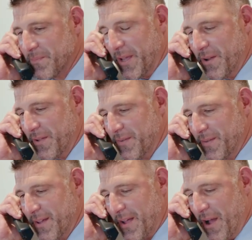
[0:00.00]
Peter,
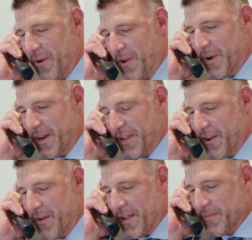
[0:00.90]
how are you, buddy?
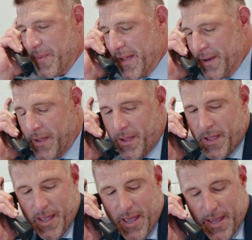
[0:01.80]
Congrats, man.
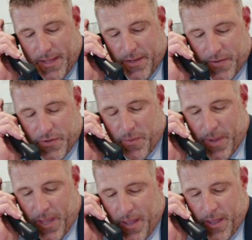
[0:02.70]
Hey, listen to
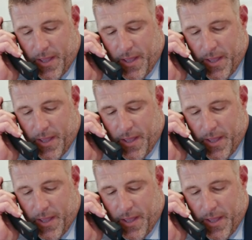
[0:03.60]
me.